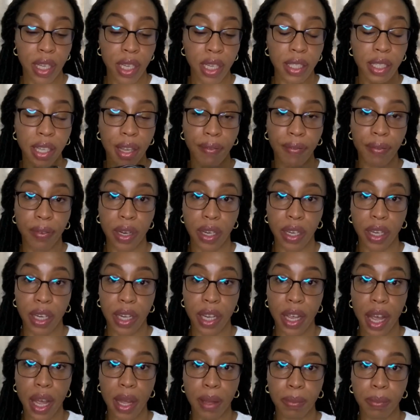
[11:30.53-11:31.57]
definitely
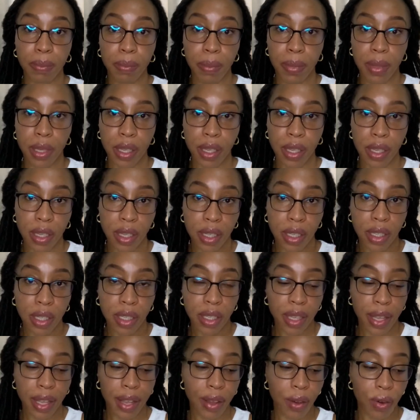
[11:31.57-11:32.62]
helped me
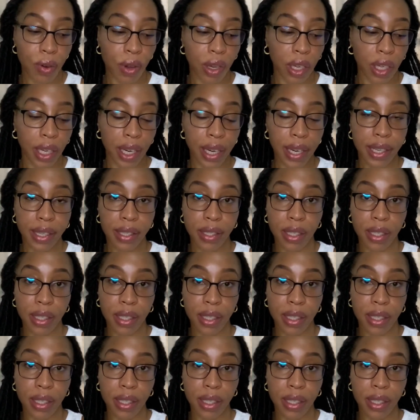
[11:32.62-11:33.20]
stay organized